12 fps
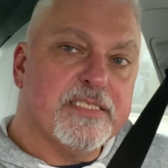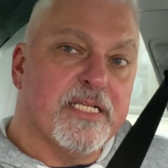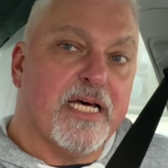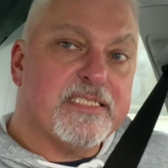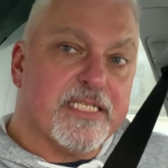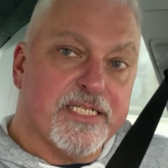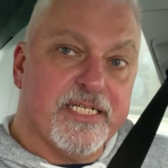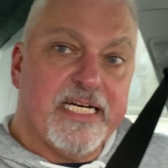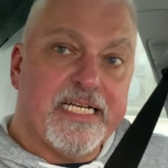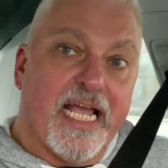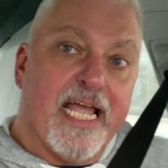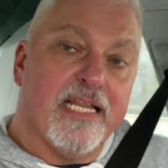that's the
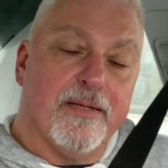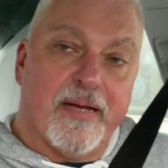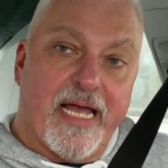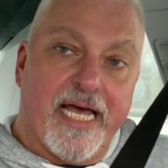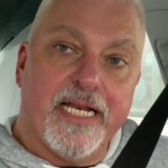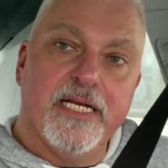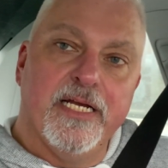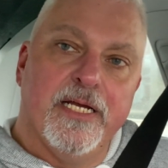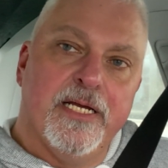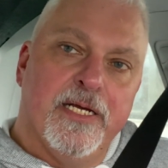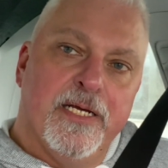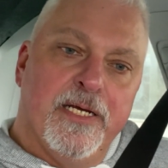good and the bad.
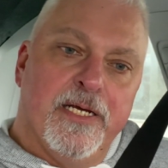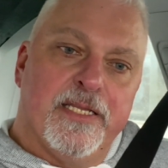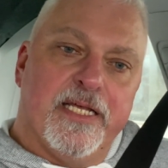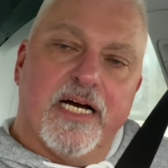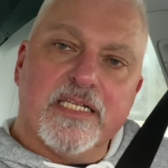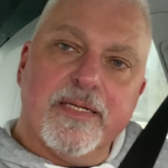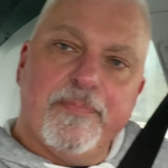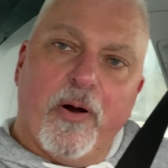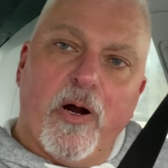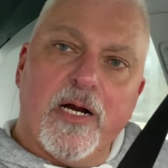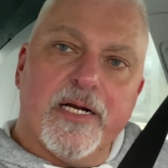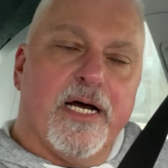The ugly
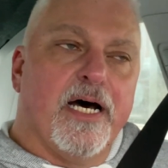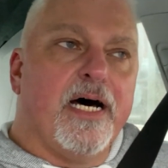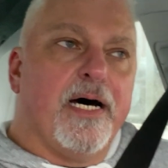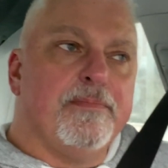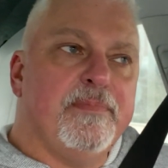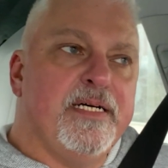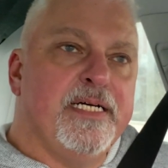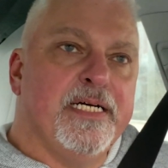part, I'm